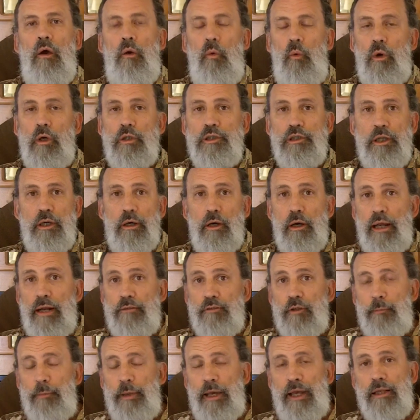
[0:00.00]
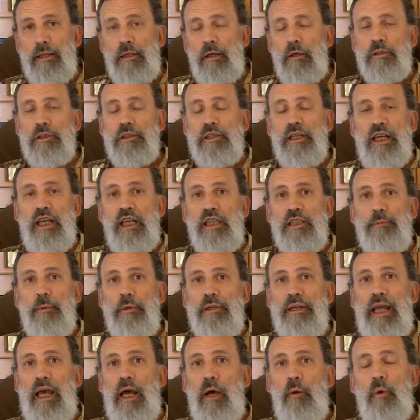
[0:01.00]
We're still gonna have to pay those things,
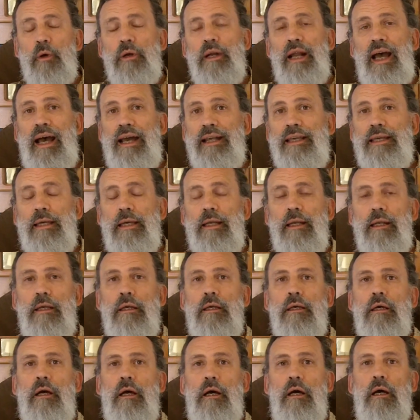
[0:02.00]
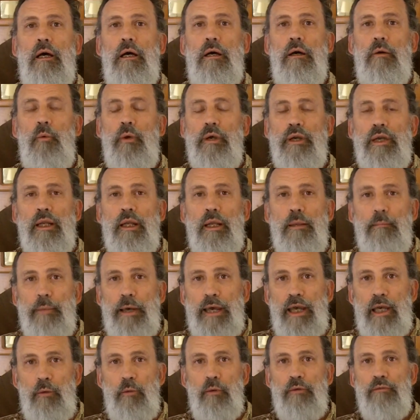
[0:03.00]
but now we're not getting uh, we're getting
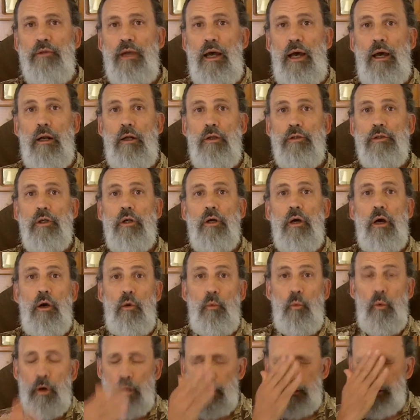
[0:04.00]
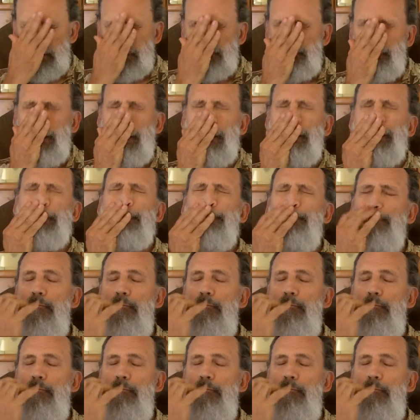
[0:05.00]
paid with dollars that aren't worth as much,